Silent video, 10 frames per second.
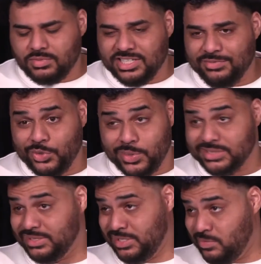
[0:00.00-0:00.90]
even though it
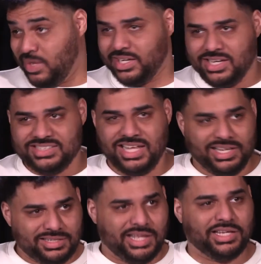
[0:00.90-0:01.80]
doesn't seem like it, because I
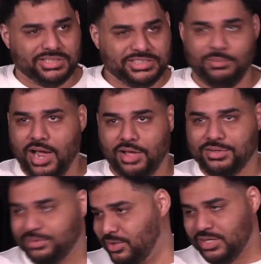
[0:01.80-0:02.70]
like to smile
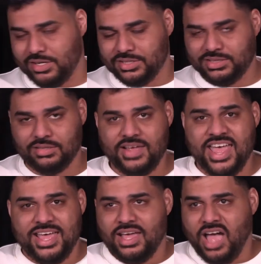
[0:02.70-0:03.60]
and all that other stuff,
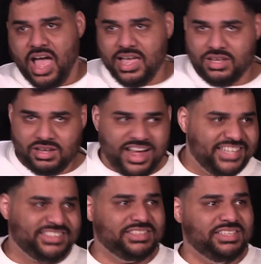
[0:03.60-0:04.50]
I
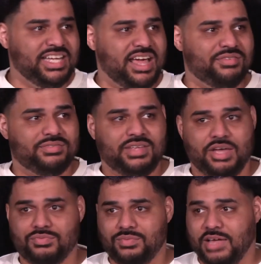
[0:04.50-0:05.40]
constantly
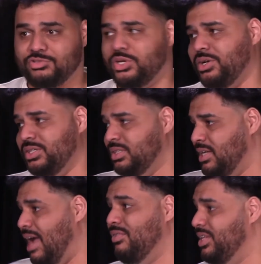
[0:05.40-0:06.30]
have triggers.
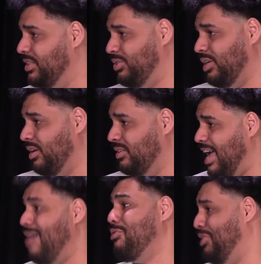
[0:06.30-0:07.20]
Everything's a trigger.
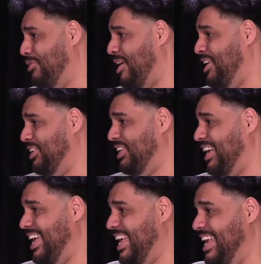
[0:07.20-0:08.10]
Everything, right? Like
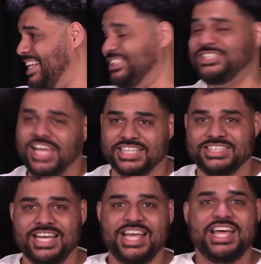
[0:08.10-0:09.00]
it sucks.
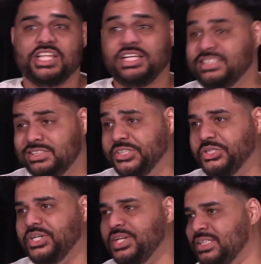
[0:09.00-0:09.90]
This is a
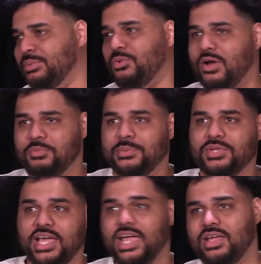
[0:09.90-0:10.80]
trigger because I'm around people
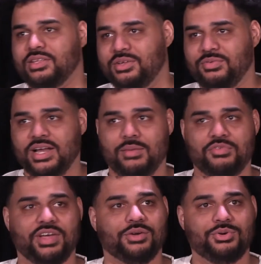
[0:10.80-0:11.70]
that, hey, you're a vet, I'm a
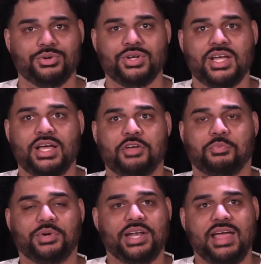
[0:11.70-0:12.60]
vet, cool.
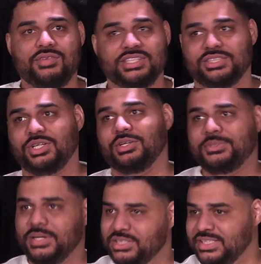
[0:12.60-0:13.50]
But everything's a trigger,
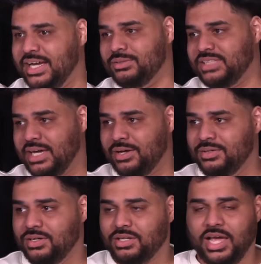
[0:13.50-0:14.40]
especially downtown.
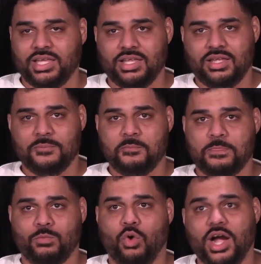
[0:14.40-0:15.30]
Like
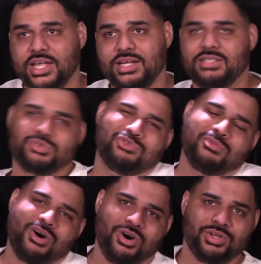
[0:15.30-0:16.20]
walking into a
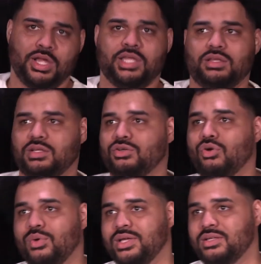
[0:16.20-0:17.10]
mall, like
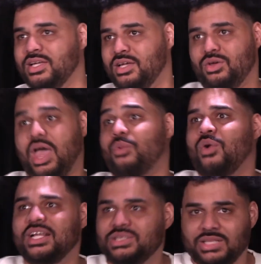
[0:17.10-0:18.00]
going at
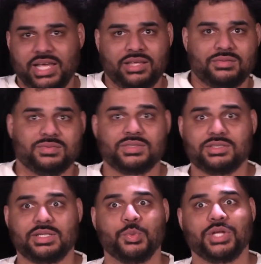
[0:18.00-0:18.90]
Westlake,
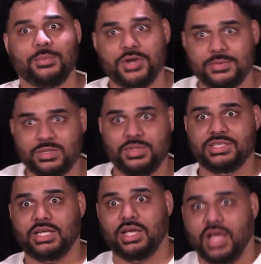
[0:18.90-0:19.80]
someone coming up to me
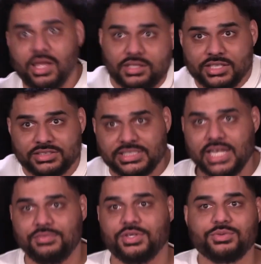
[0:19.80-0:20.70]
saying, I can
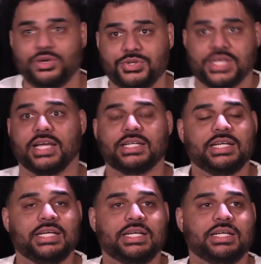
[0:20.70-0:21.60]
save you. No, you can't.
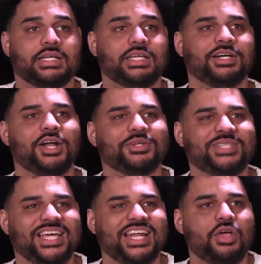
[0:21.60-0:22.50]
You know what I'm
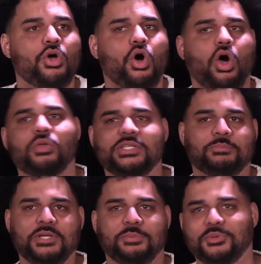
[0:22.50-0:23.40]
saying? All these
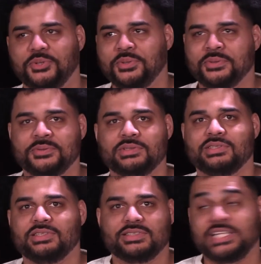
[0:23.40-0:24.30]
people,
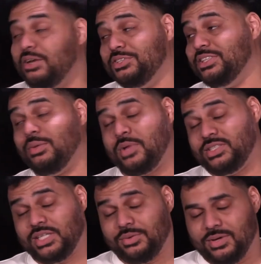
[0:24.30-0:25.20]
Seattle's just something
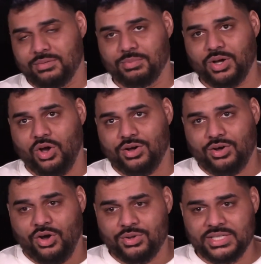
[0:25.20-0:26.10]
else anyway. But
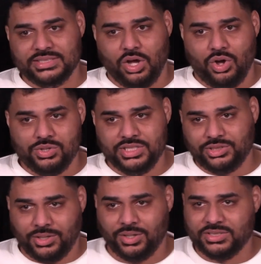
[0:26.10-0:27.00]
all these
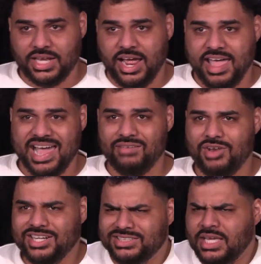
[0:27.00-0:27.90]
triggers that I have,
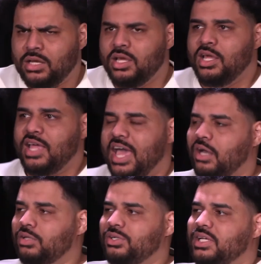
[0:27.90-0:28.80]
and I just had
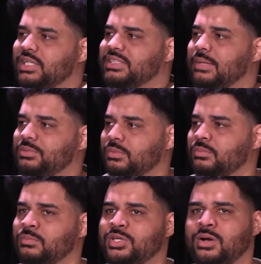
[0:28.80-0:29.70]
to learn to accept them.
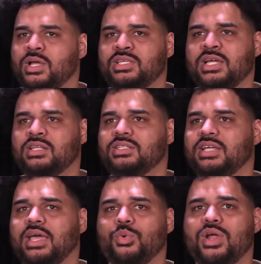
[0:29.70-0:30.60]
You know, at the end of the
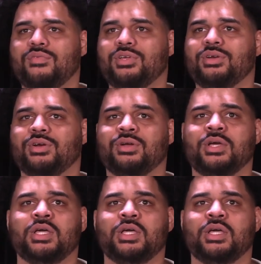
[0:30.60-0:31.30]
day, whatever your